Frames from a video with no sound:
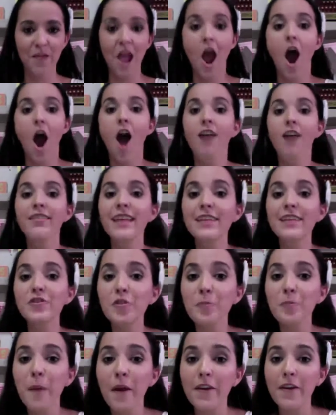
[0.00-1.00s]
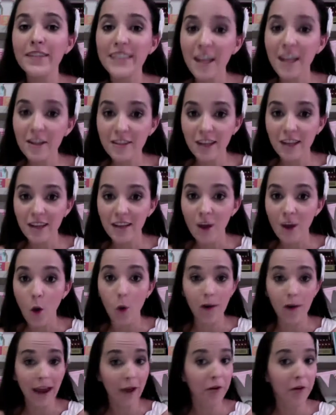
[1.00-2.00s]
unless you're paris hilton
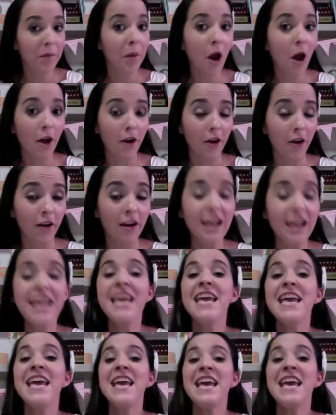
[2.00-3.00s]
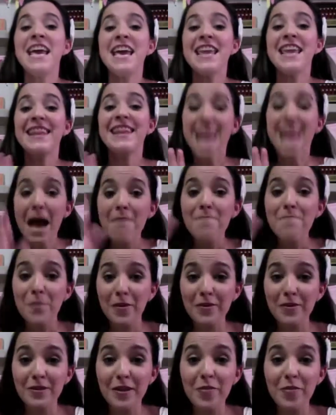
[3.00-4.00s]
or harry potter that
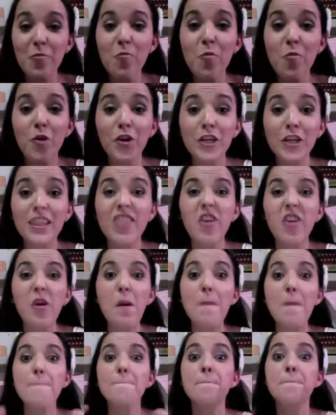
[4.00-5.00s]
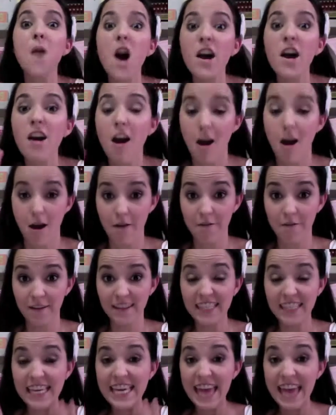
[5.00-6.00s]
person worked their butt off
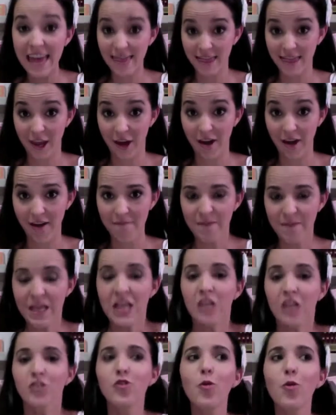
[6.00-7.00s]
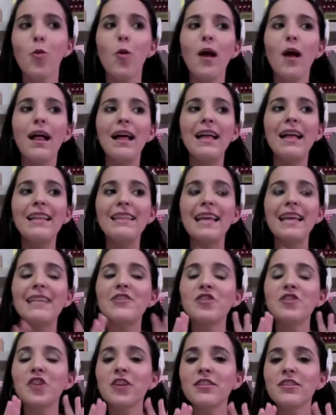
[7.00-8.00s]
to get there so let's
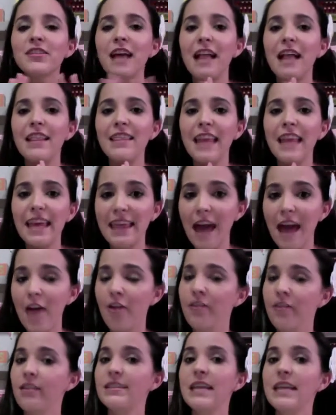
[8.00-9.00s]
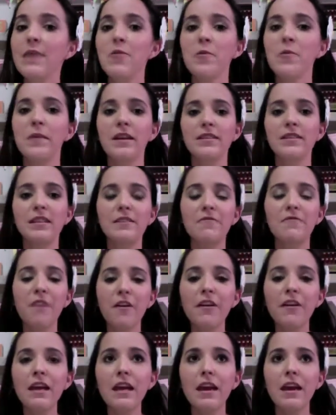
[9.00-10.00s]
just lay that out the table because it's
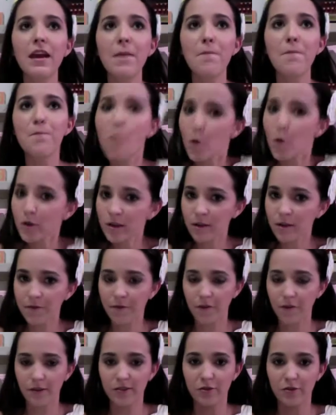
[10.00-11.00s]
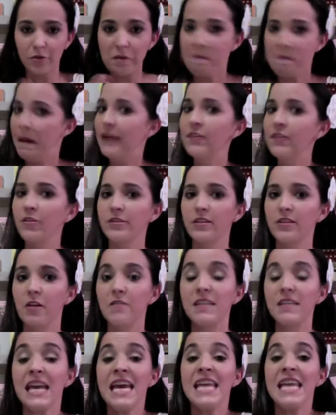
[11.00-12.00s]
very important for us to remind
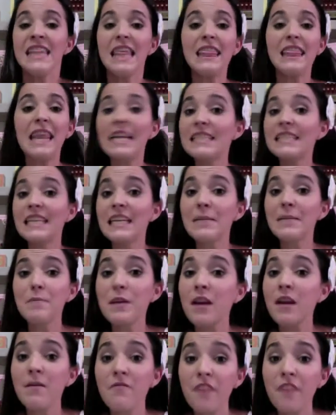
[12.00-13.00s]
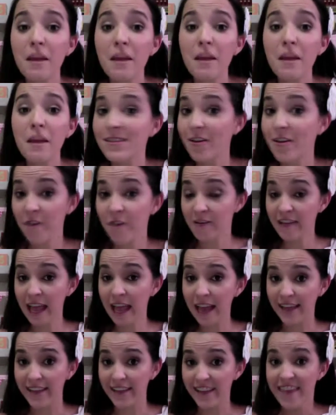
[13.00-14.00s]
ourselves that they didn't become famous overnight
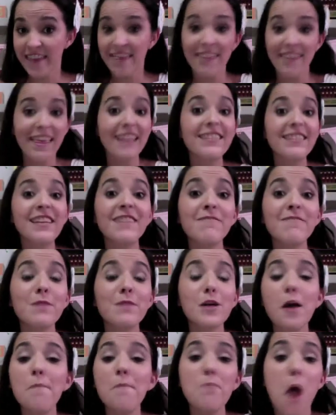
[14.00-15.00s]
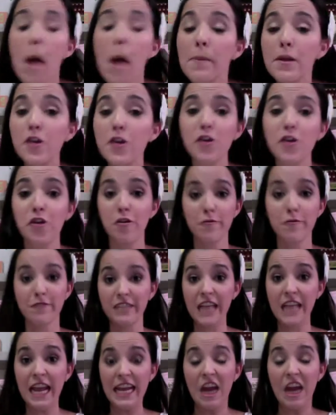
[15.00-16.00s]
that they didn't become popular
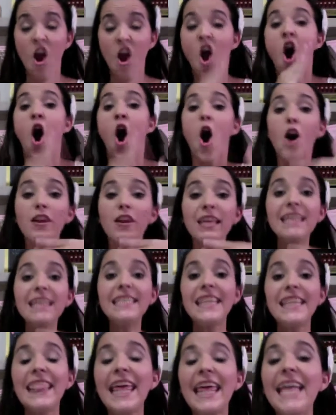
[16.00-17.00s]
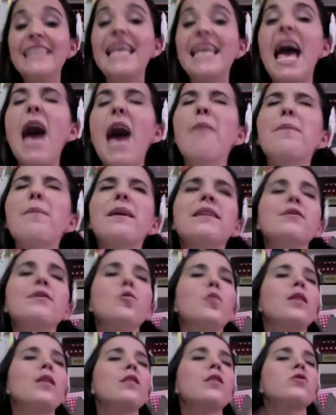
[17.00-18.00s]
overnight all these things happened
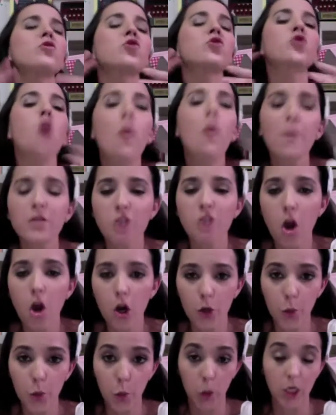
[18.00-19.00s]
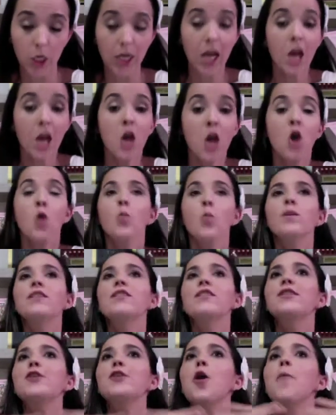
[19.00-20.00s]
with so much hard work, with
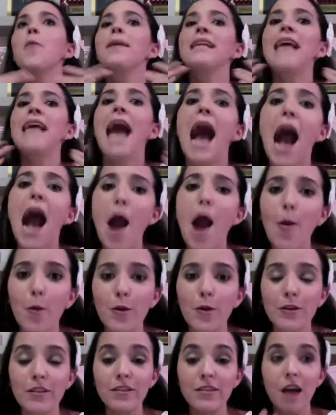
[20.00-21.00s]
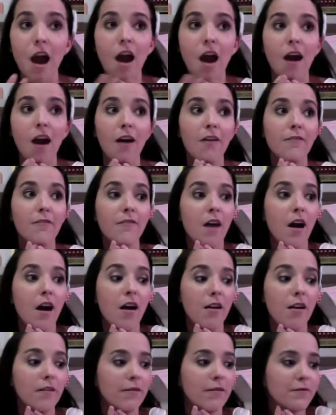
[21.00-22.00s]
so many hours of,
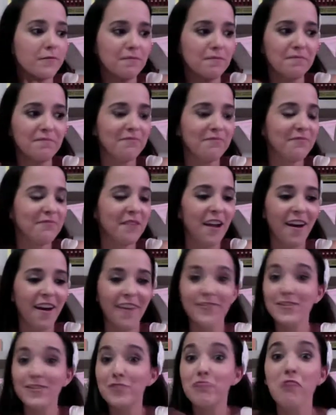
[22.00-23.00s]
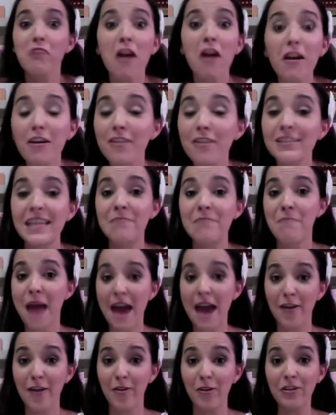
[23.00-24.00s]
of, of struggles and
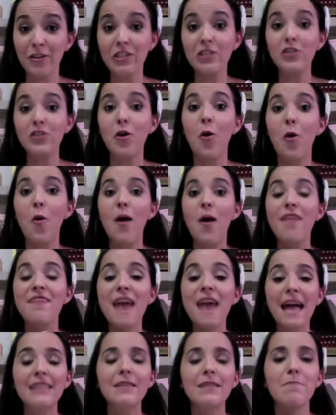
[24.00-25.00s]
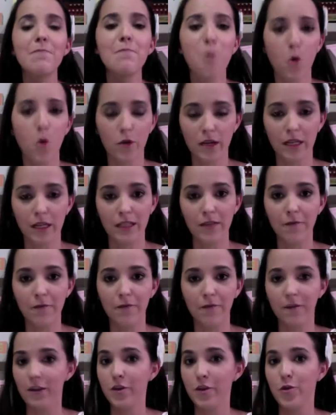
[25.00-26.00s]
battles. So that's important for
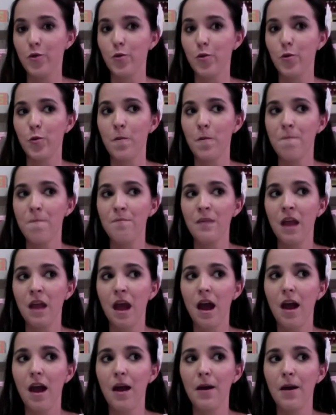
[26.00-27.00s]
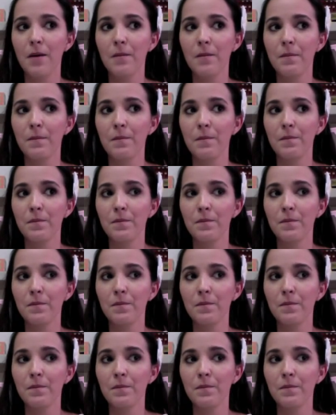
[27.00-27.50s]
you. Um,